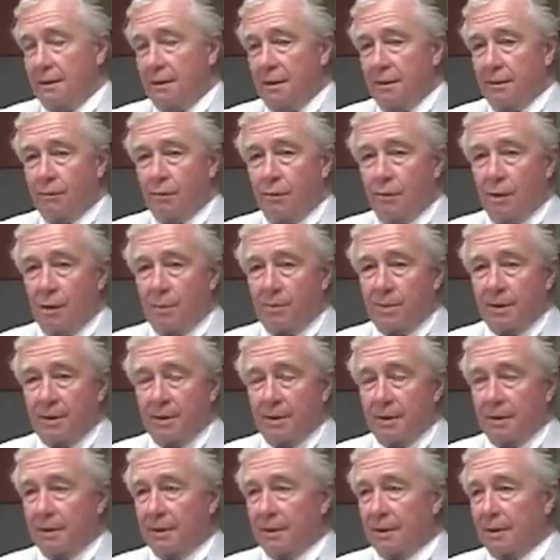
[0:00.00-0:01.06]
He grew up
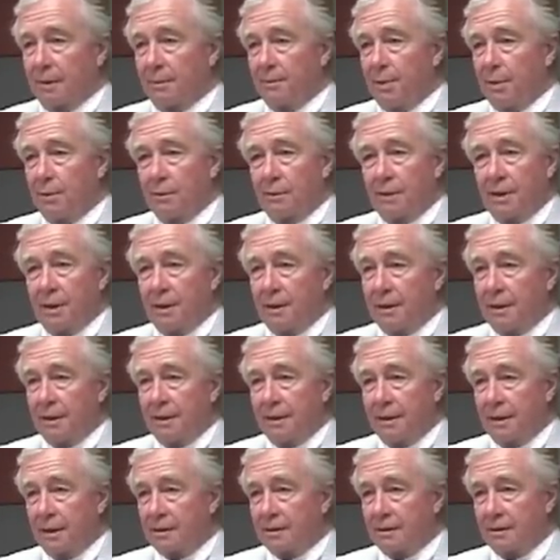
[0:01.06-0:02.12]
in Polk County,
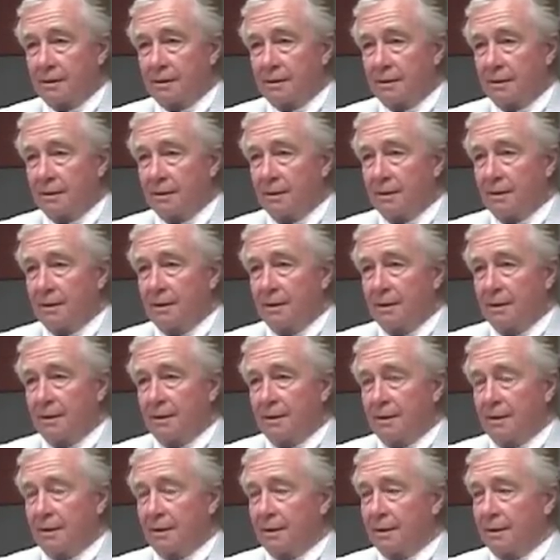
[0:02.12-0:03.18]
Texas.
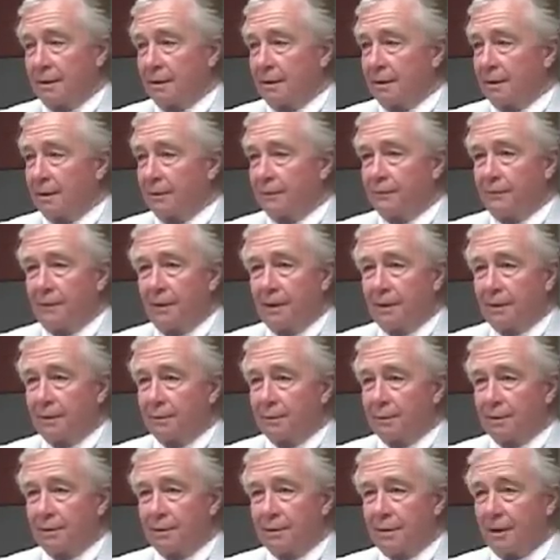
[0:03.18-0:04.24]
His father
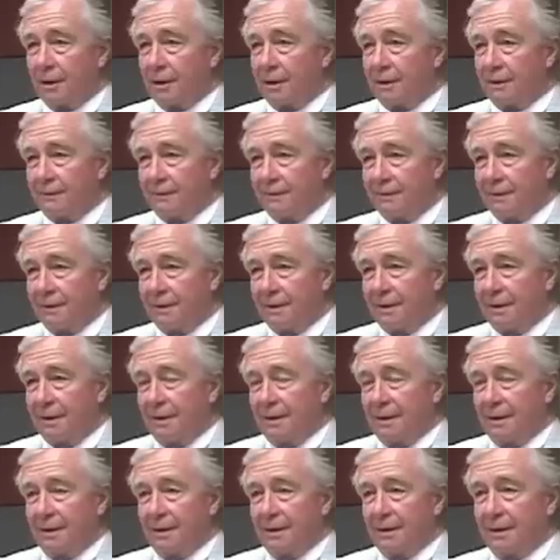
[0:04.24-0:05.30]
was sheriff.
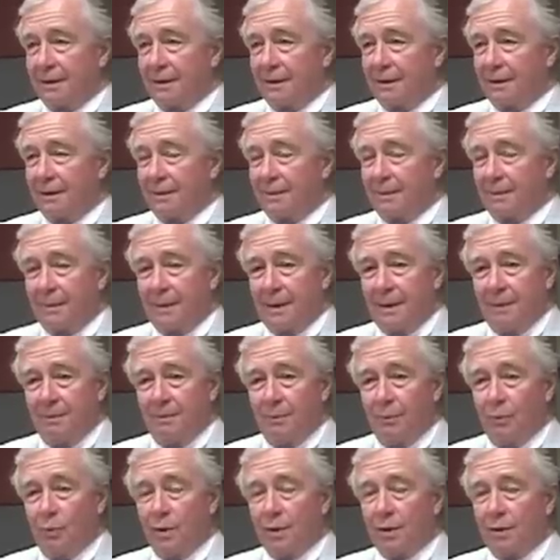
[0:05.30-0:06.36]
He
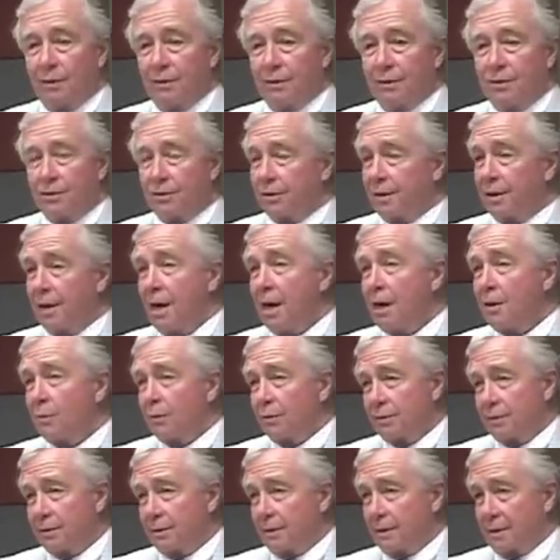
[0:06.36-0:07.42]
went on the
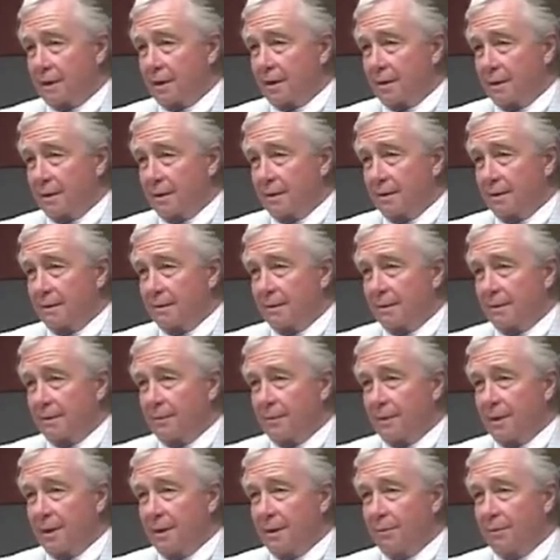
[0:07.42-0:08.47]
Chautauqua circuit
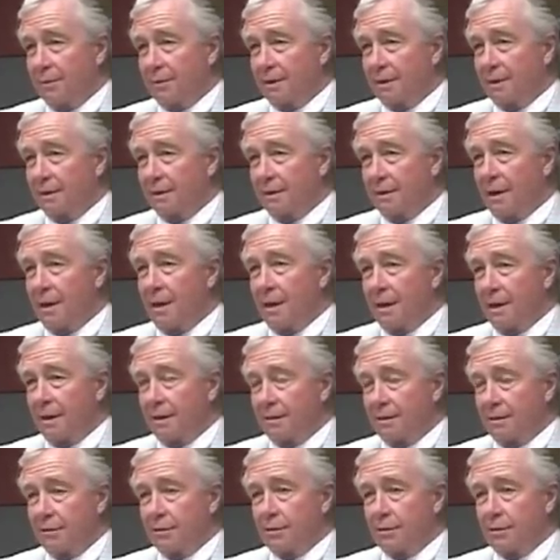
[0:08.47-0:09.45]
when he was in college.